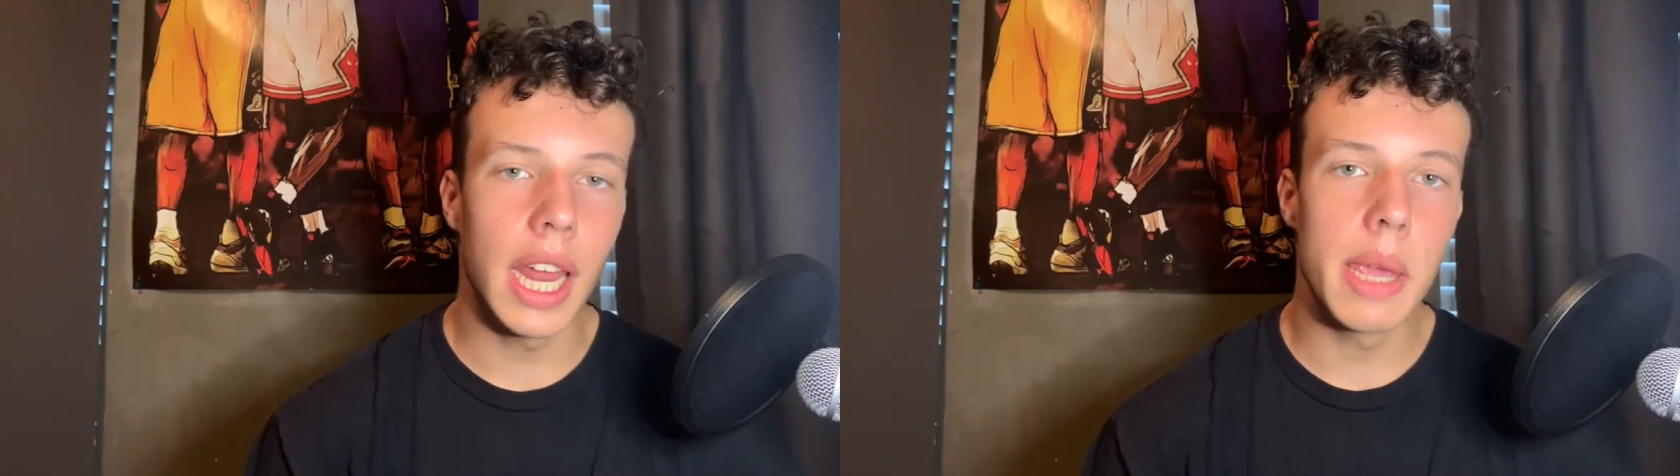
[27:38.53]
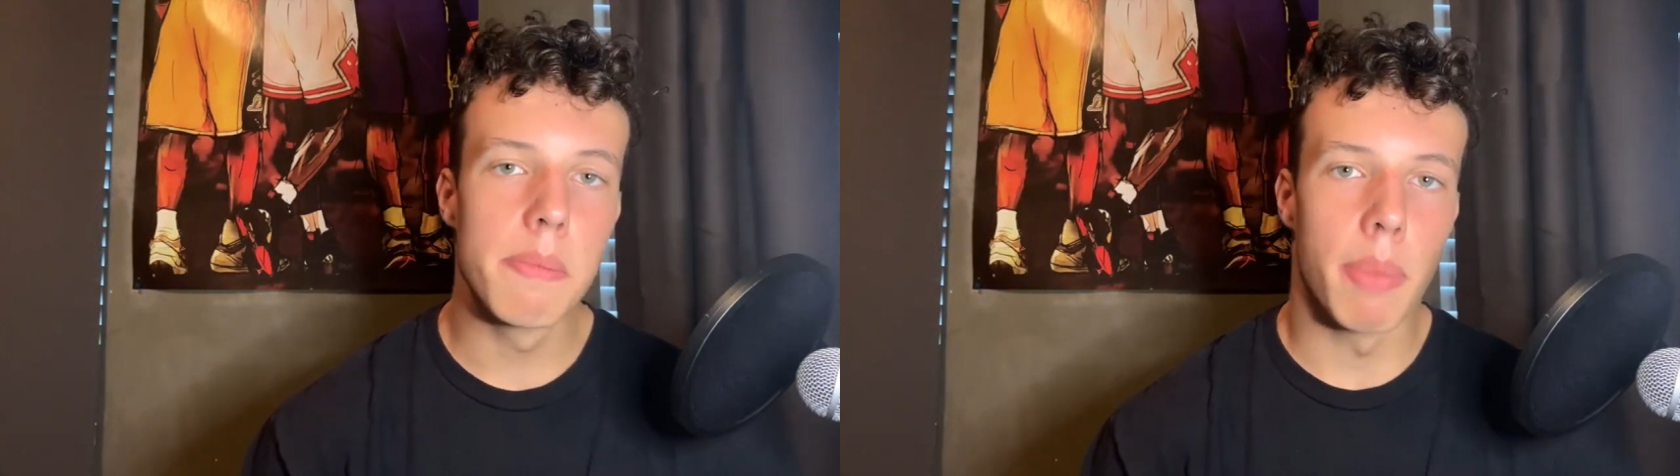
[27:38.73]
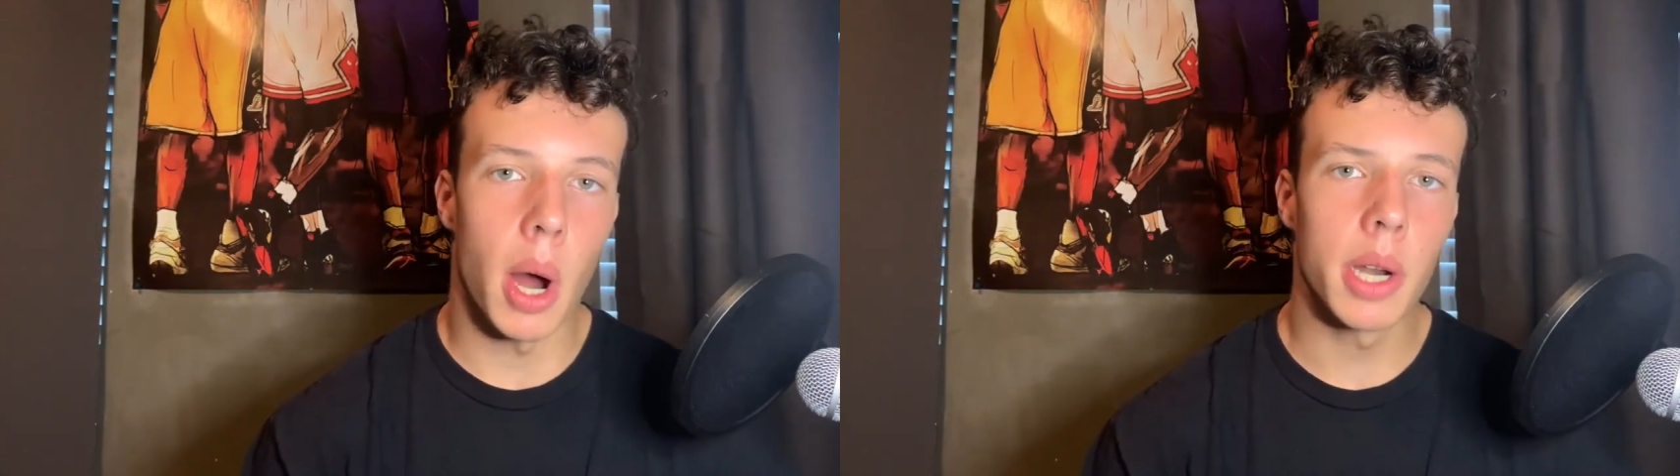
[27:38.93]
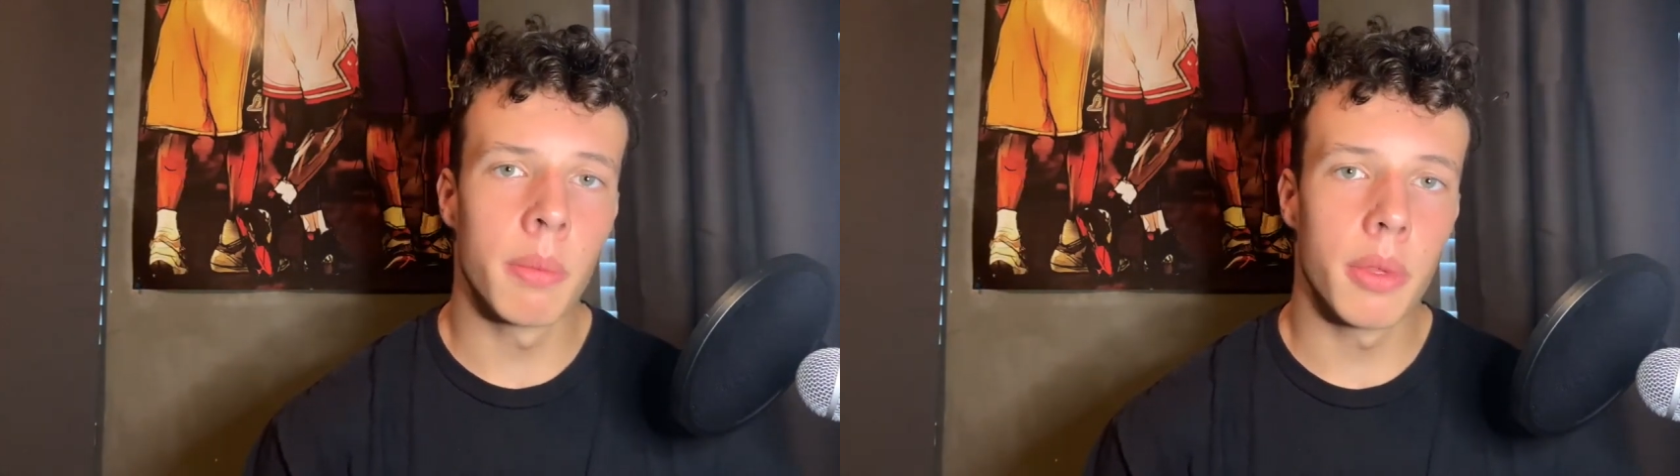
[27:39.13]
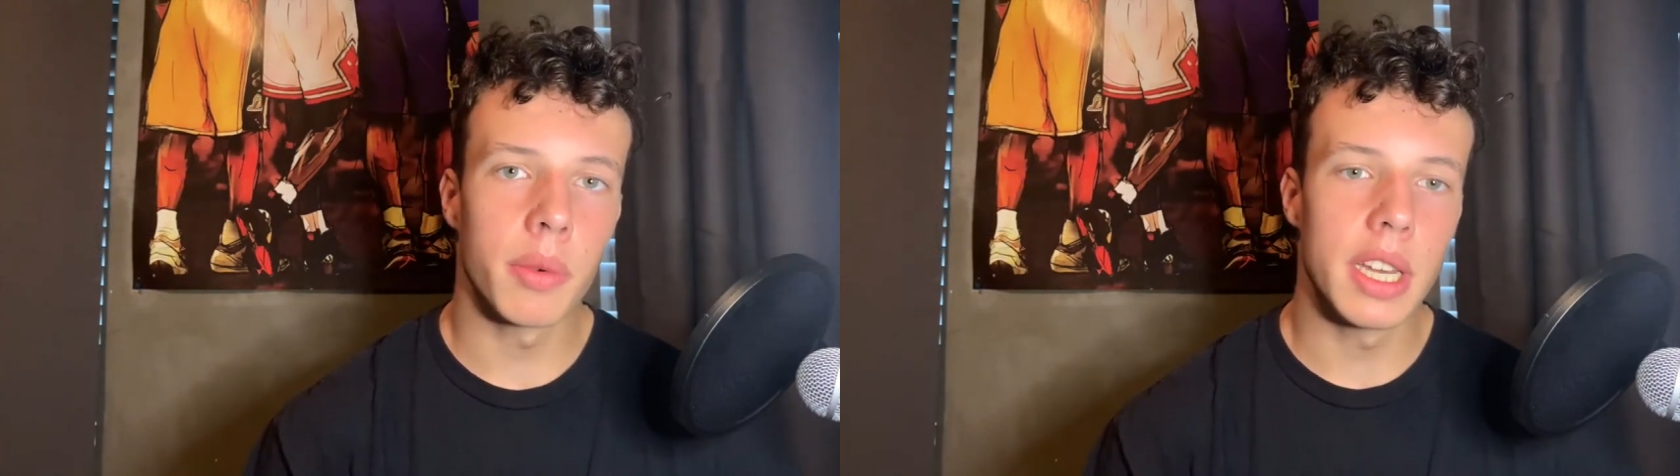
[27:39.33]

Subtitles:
a bottom 3